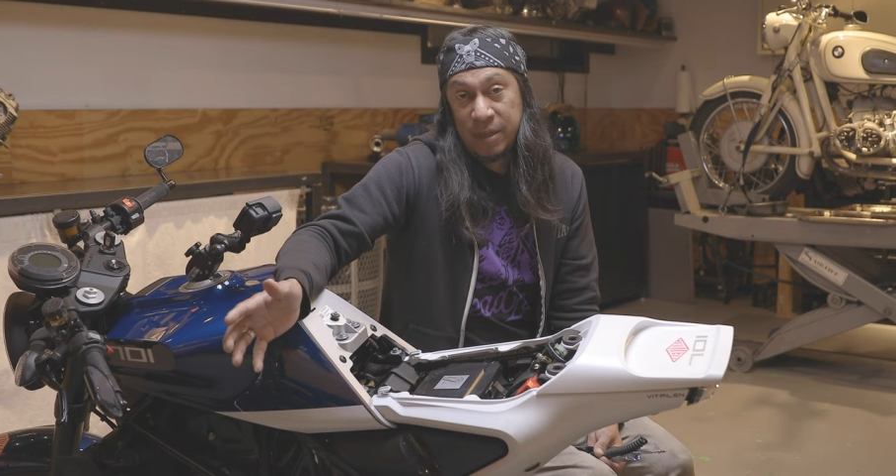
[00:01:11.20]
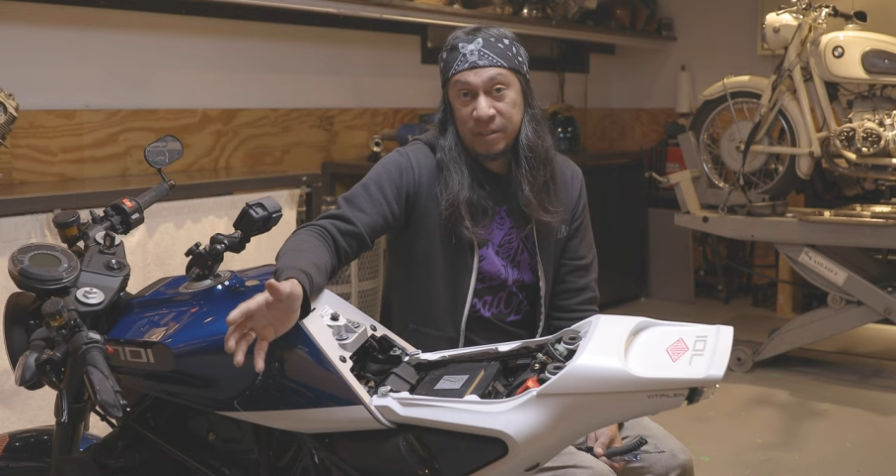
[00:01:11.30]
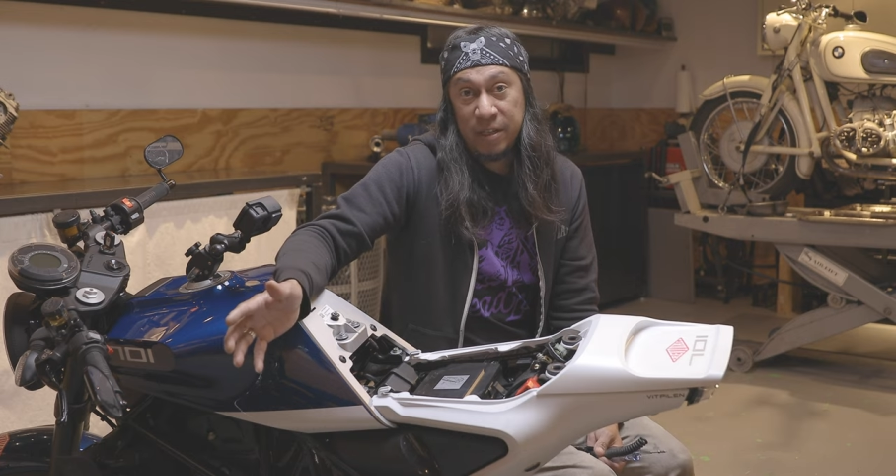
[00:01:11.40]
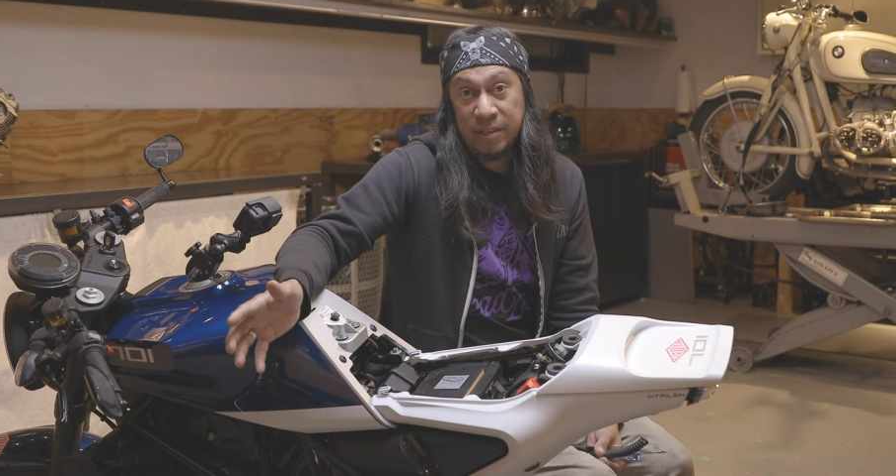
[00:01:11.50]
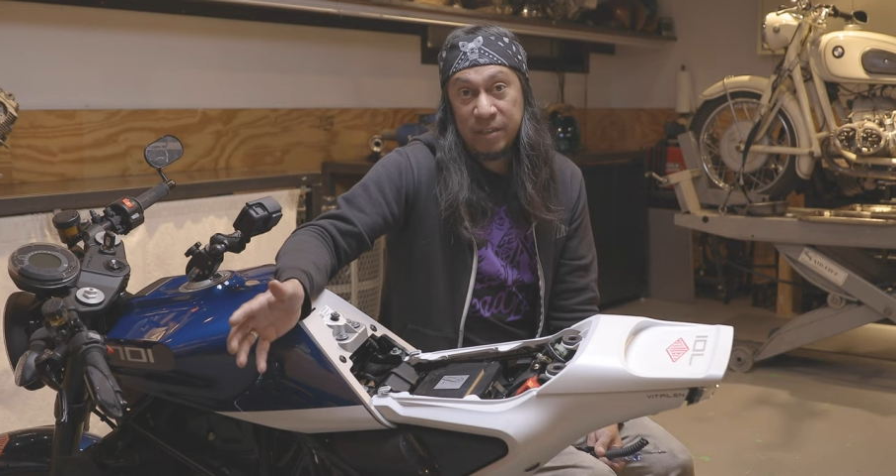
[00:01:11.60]

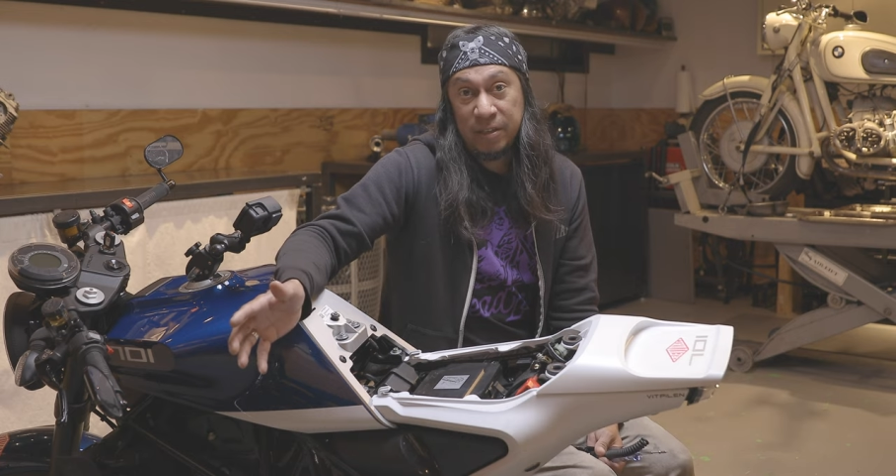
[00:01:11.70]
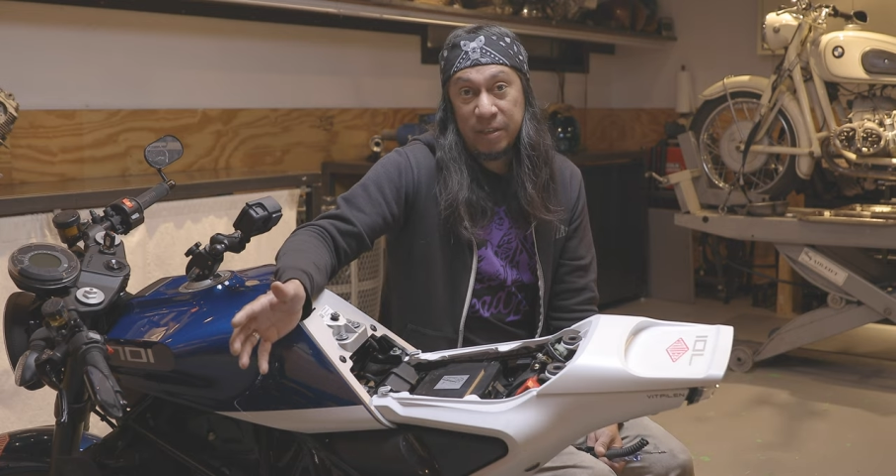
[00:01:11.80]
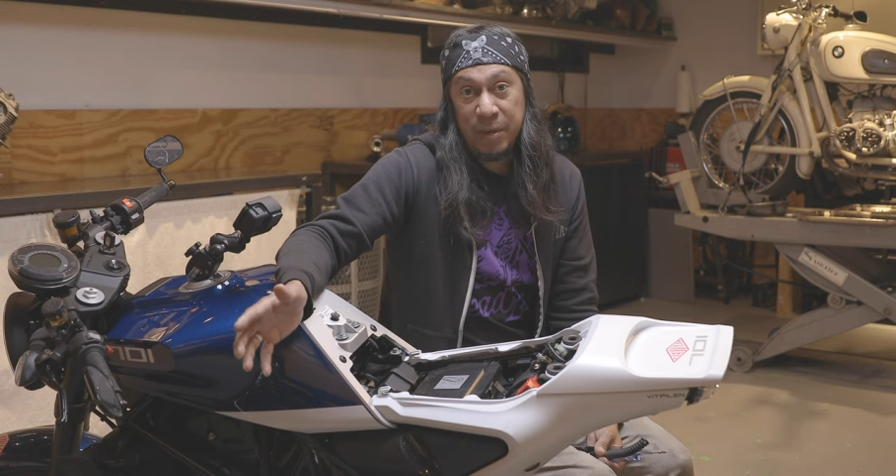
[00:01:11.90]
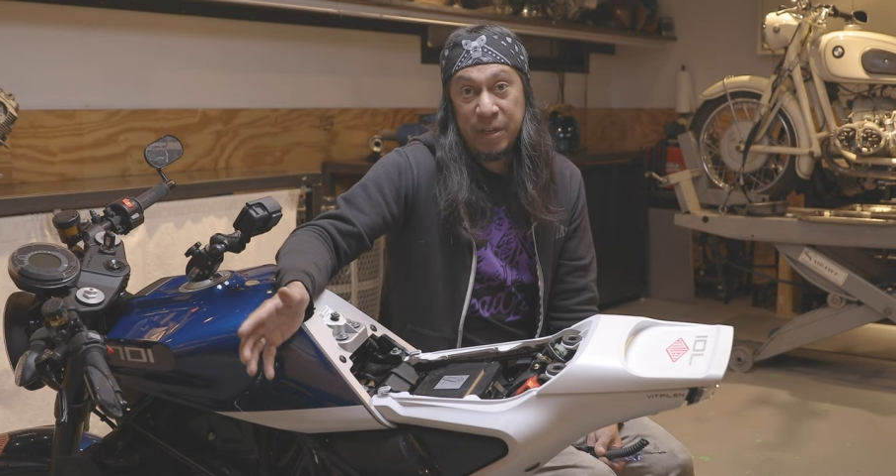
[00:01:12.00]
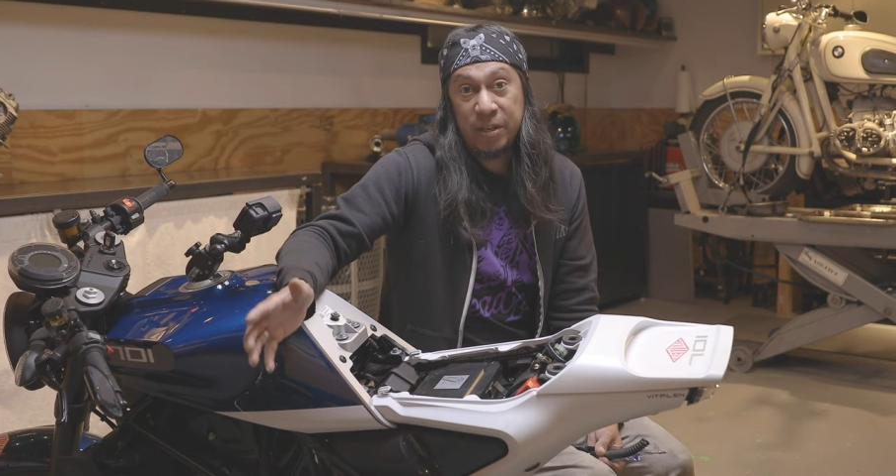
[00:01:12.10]
doesn't
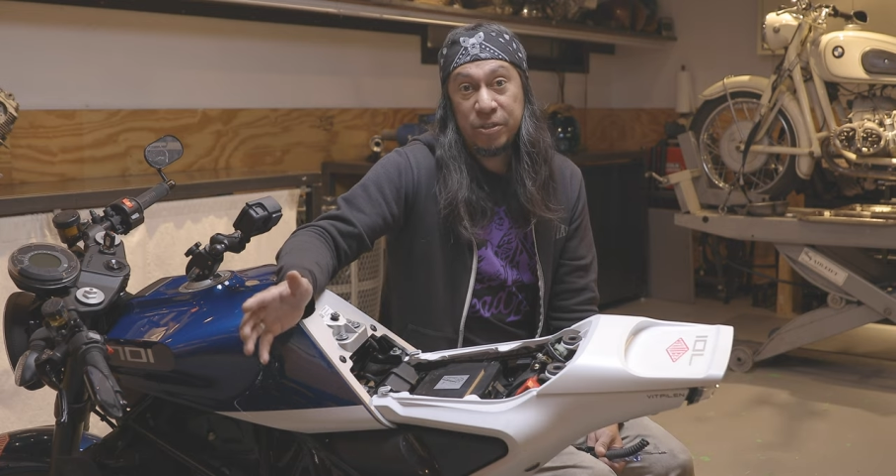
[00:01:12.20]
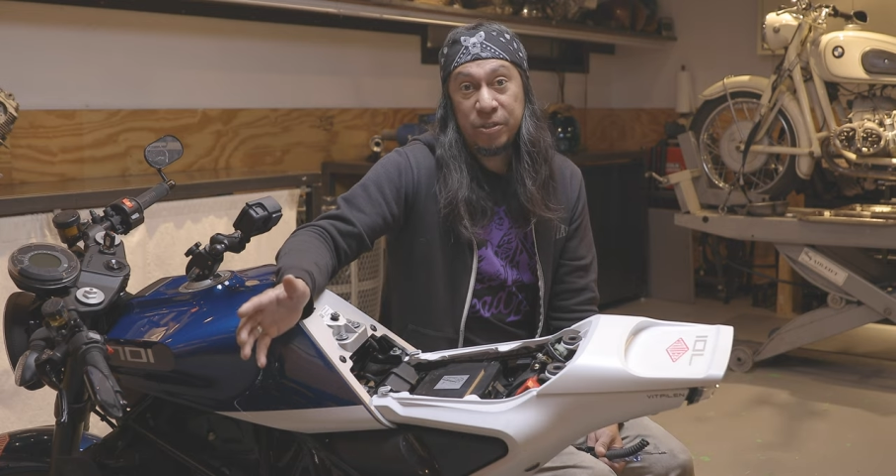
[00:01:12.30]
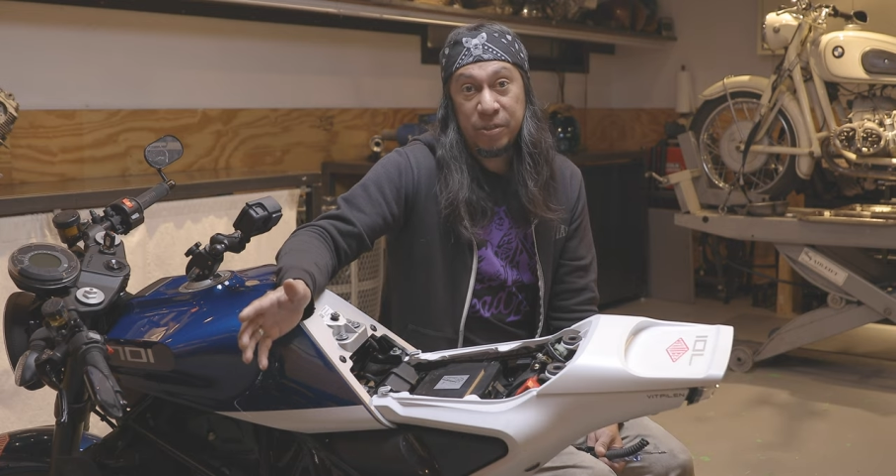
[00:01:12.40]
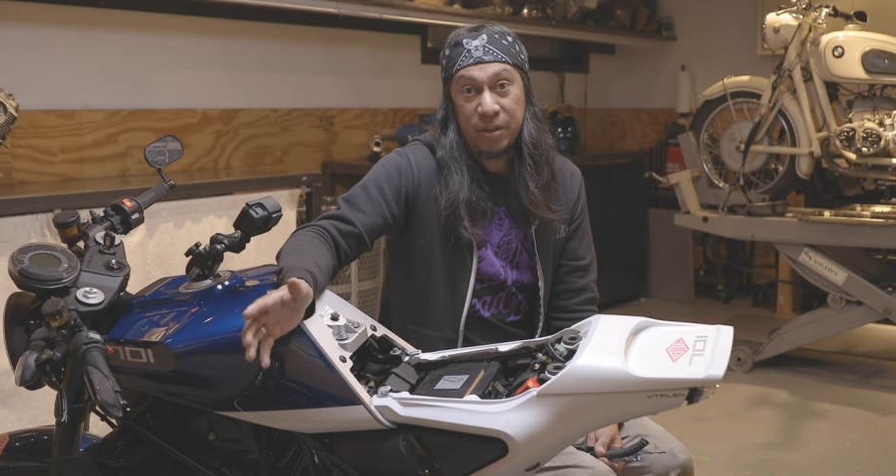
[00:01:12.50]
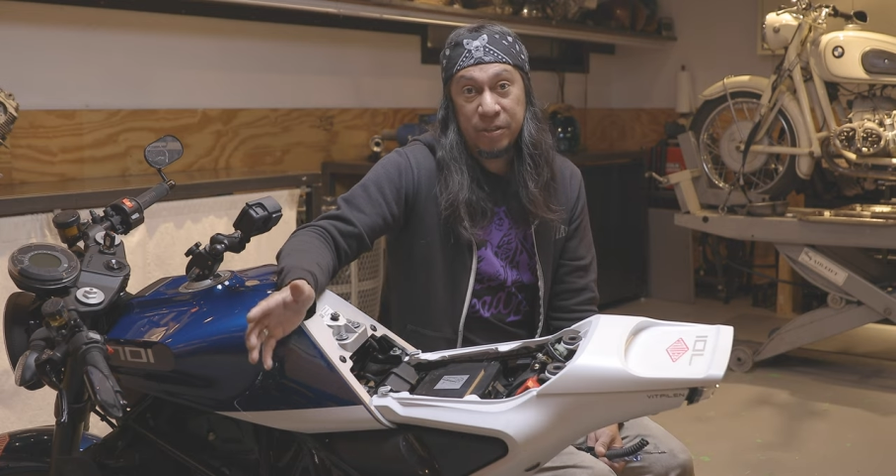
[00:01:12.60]
necessarily mean it is
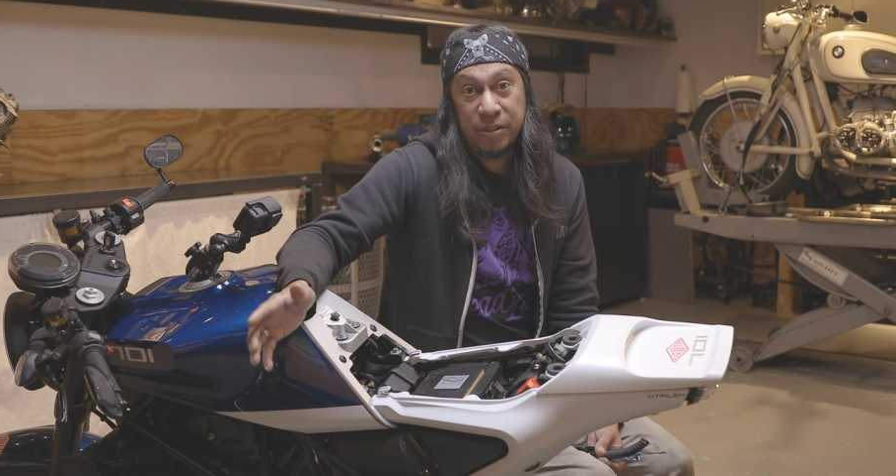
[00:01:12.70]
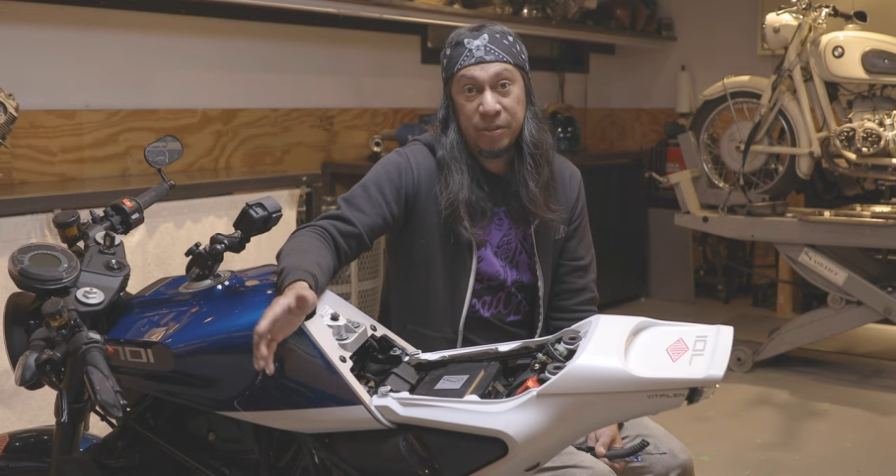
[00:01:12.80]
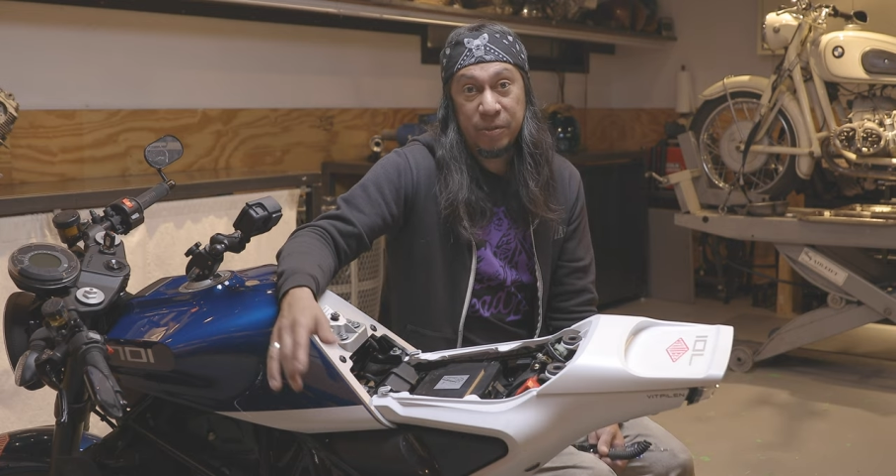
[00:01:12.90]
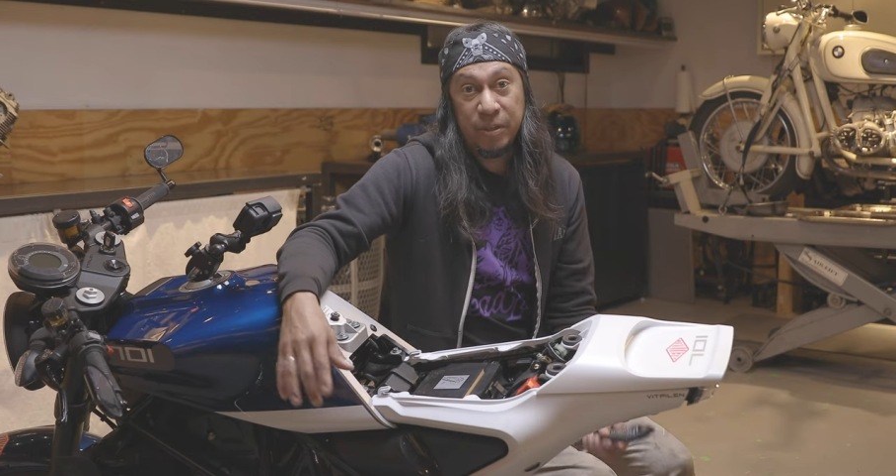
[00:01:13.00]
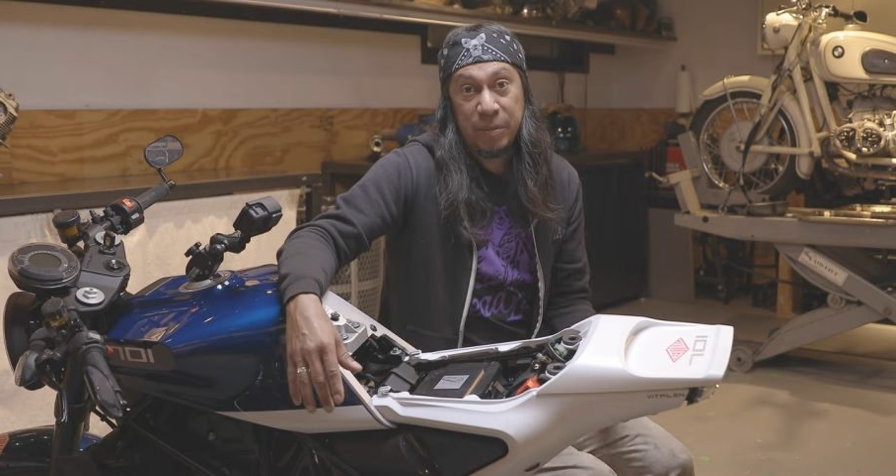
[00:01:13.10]
your starter
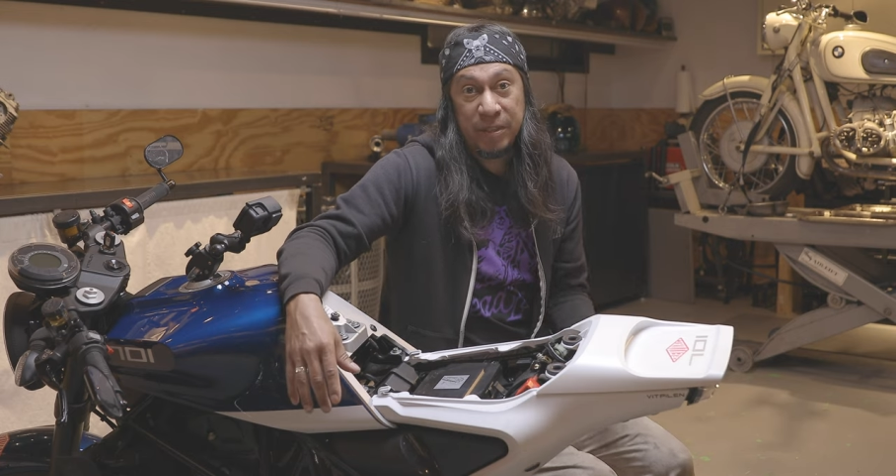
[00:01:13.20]
solenoid,